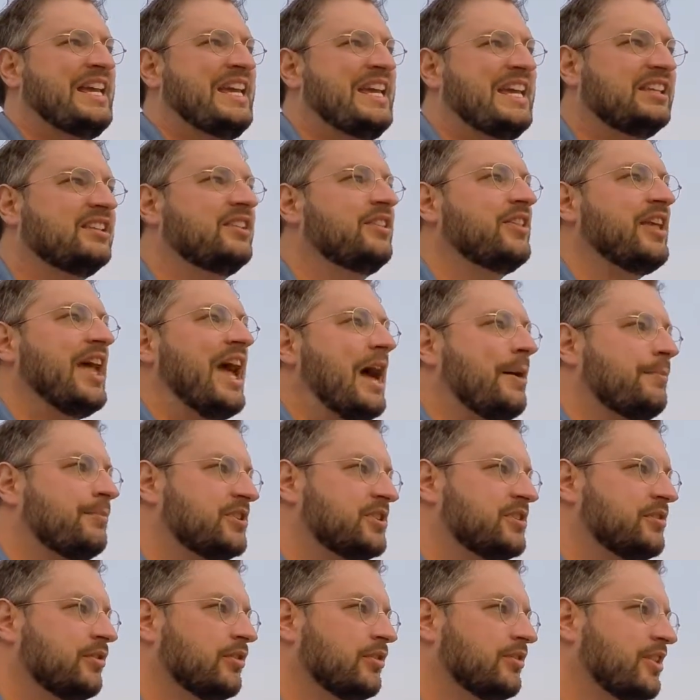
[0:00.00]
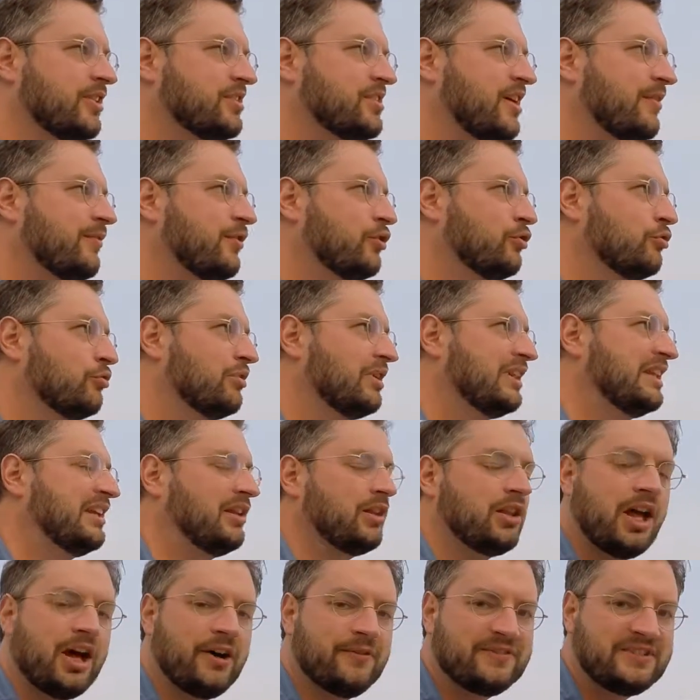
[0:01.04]
into the atmosphere, and that's having really a
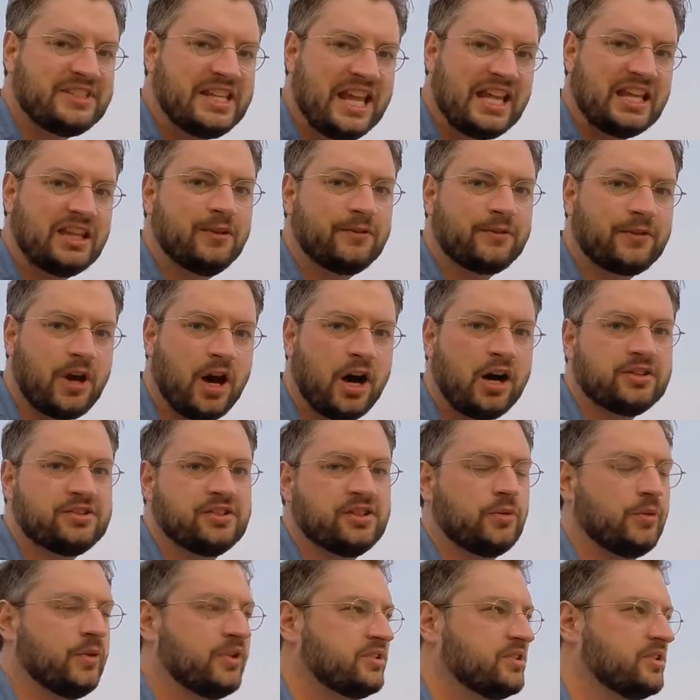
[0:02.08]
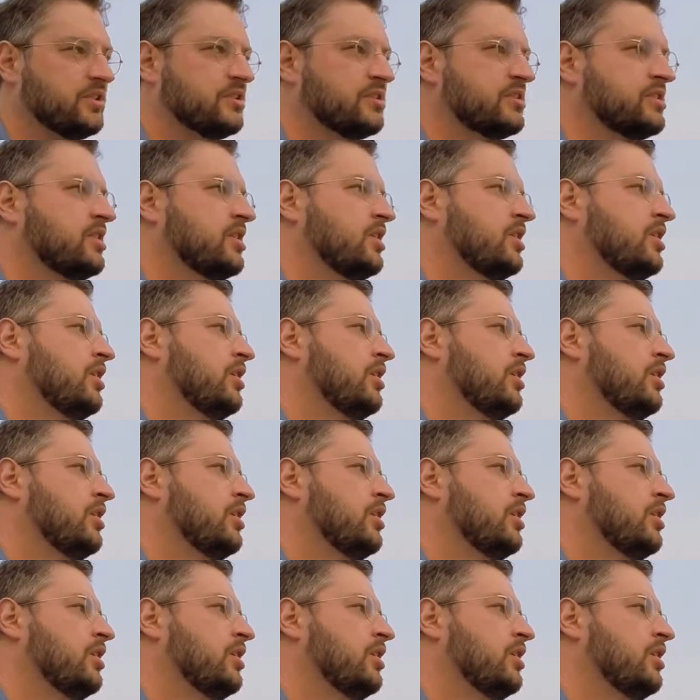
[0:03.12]
lot of negative consequences